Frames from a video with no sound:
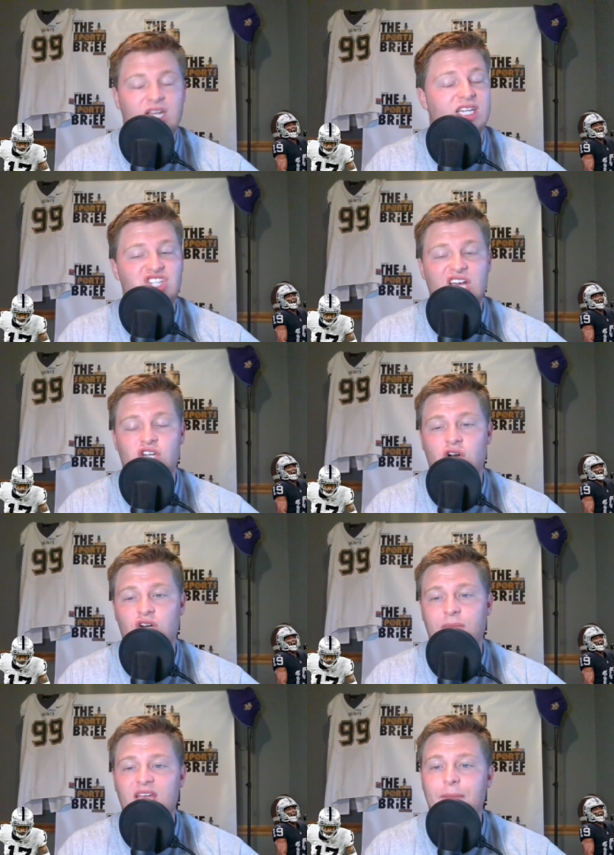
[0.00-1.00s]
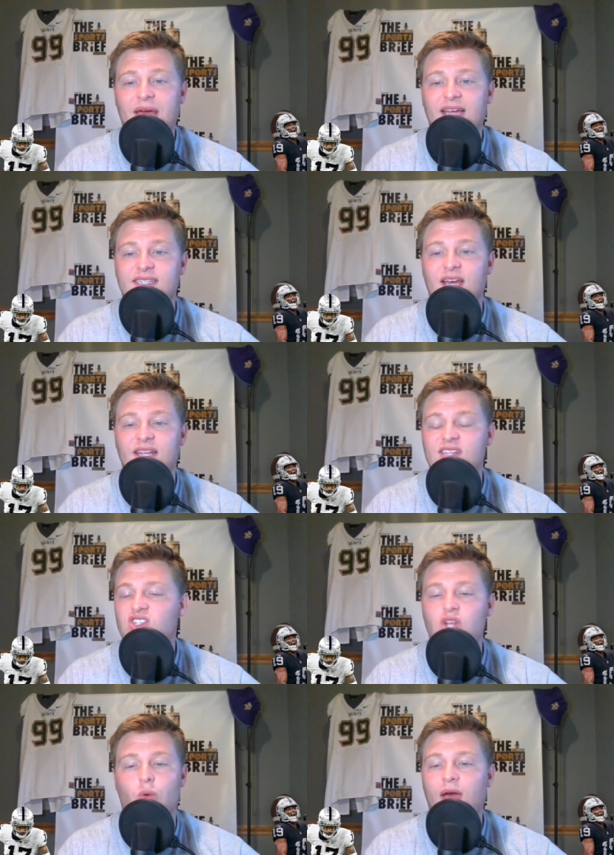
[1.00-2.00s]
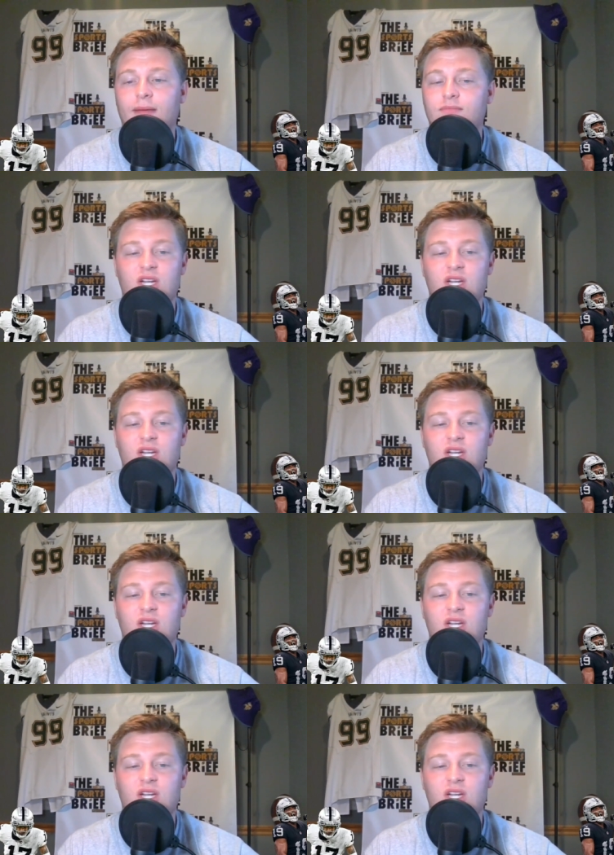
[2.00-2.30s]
DJ Turner to make it past cuts. There's no way.